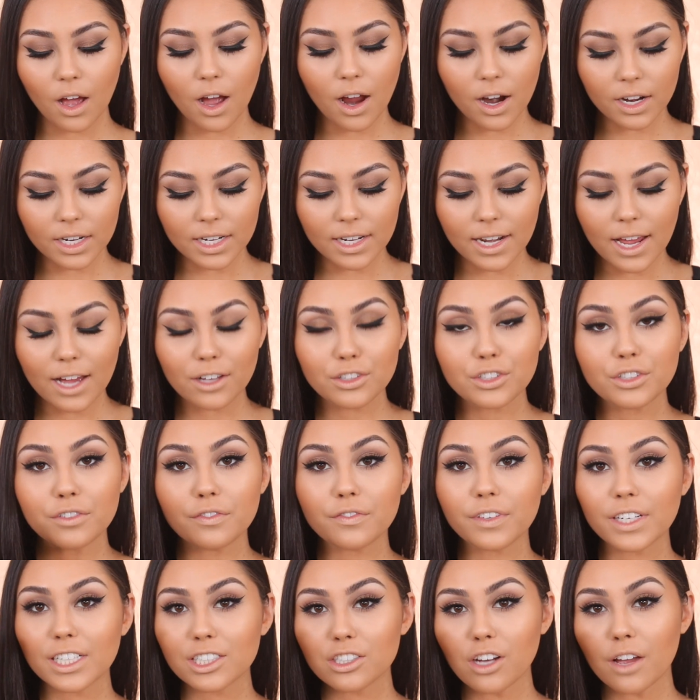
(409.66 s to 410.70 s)
Alrighty, now to
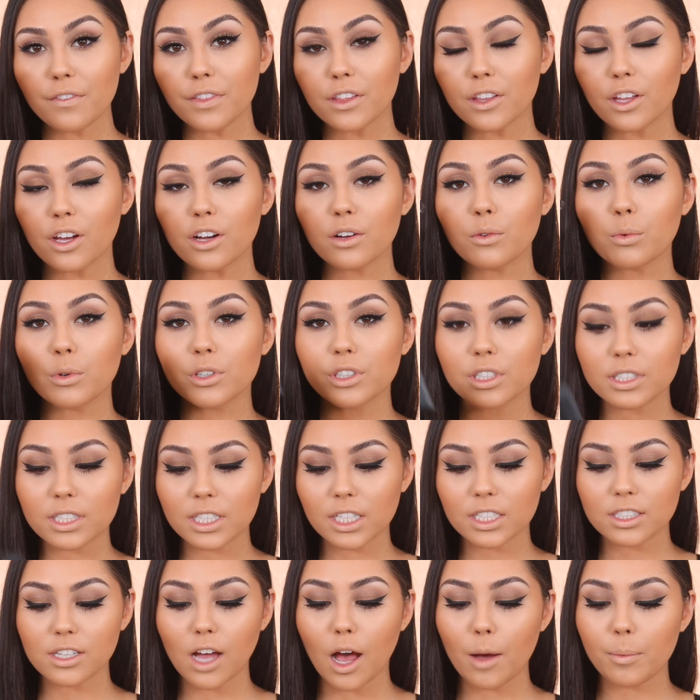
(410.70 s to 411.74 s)
finish off the look, we're just
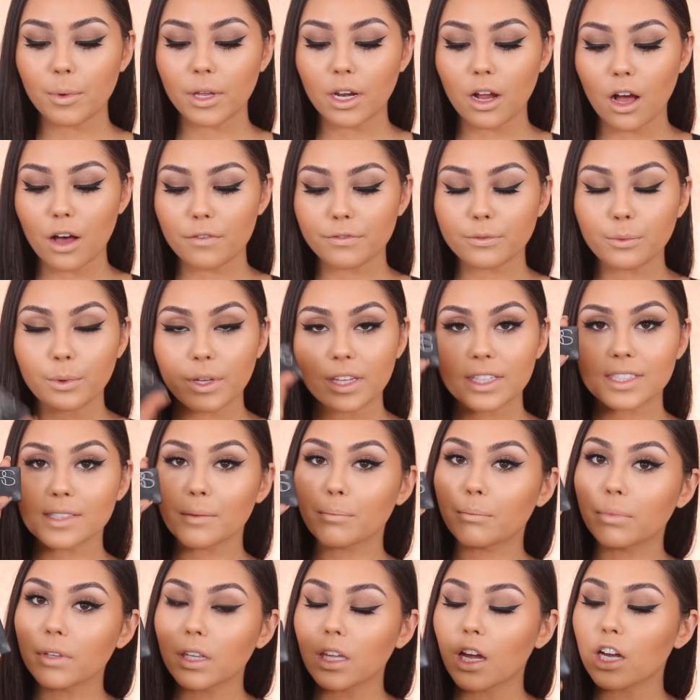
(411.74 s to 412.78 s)
gonna top it off with
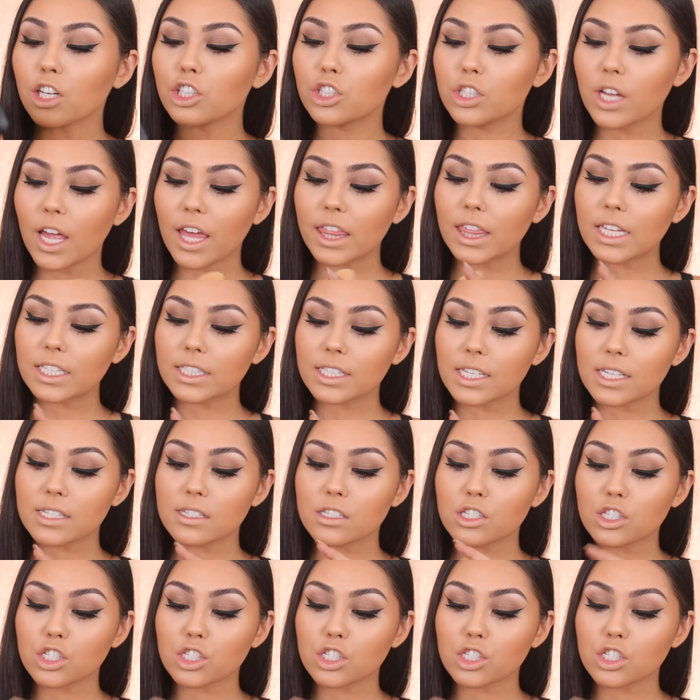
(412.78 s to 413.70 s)
some blush, and this is